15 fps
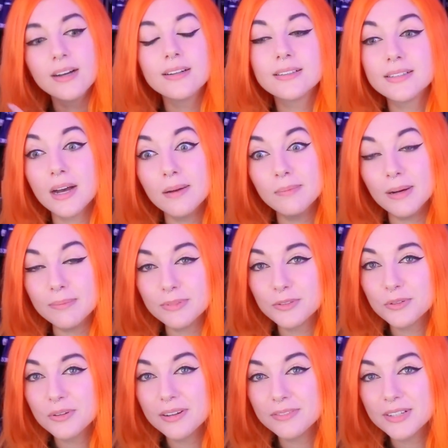come up
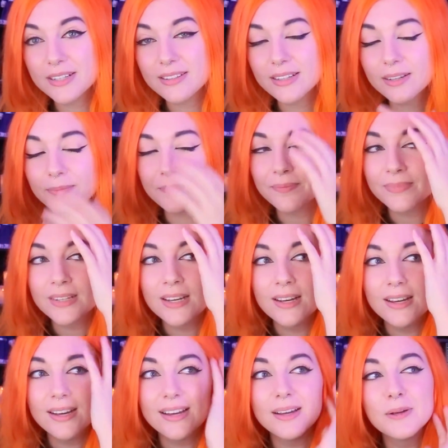through everything,
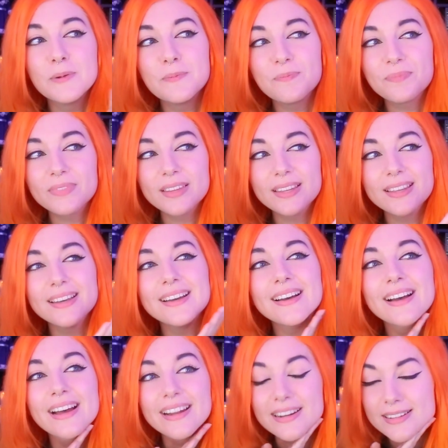
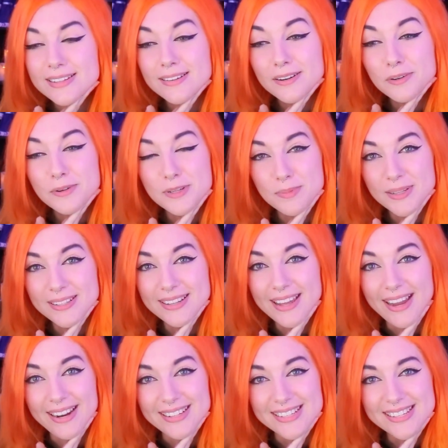that has not always been the
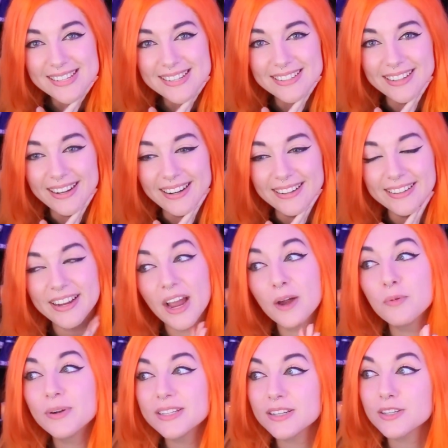case. Like I
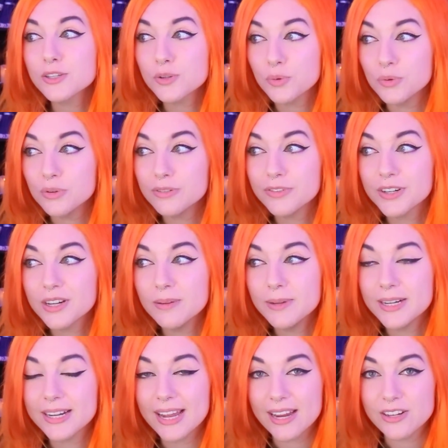went to school for
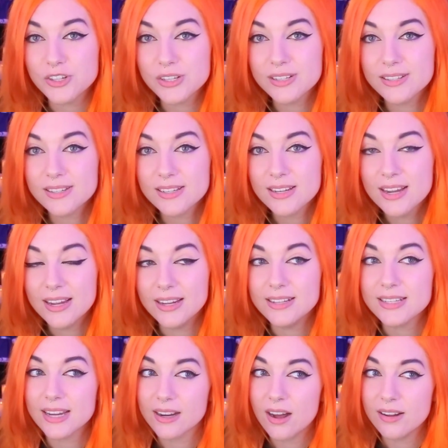communications
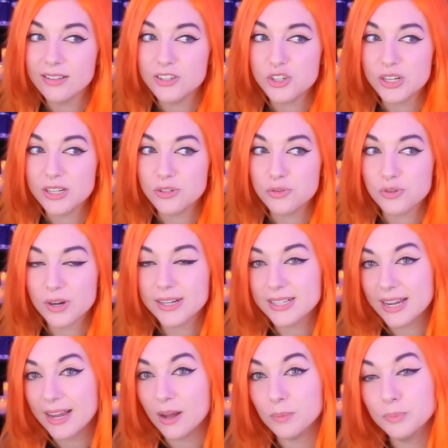and psychology to try to
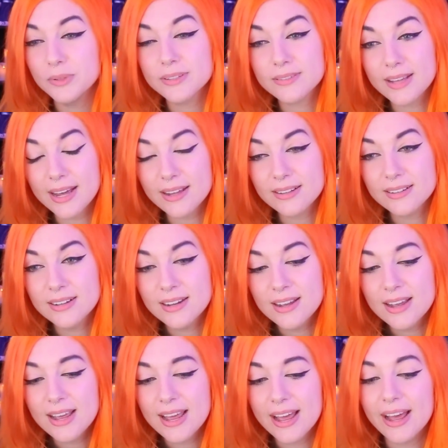help with that.
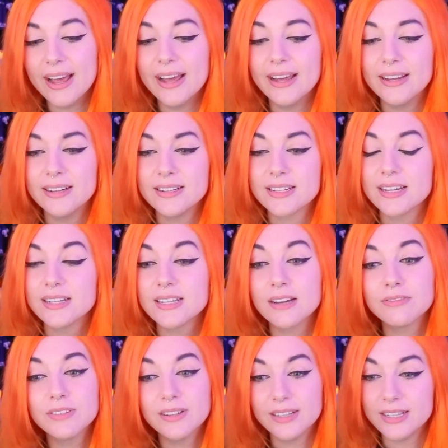And it
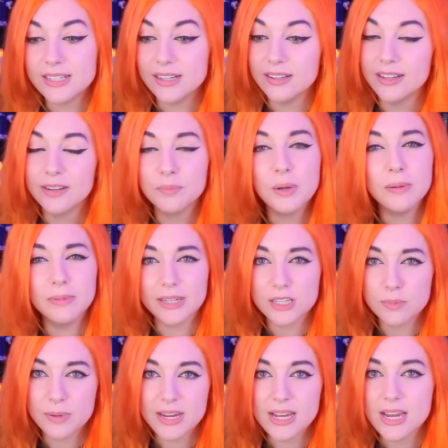definitely did, like public
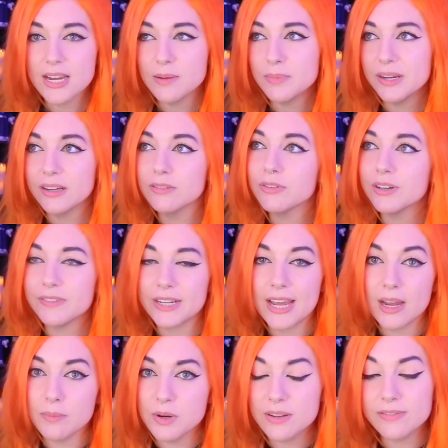speaking, being in front of a
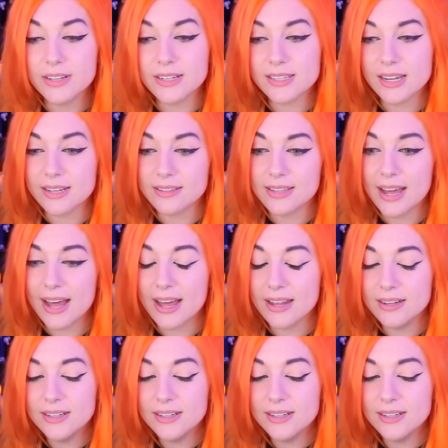camera, things like that.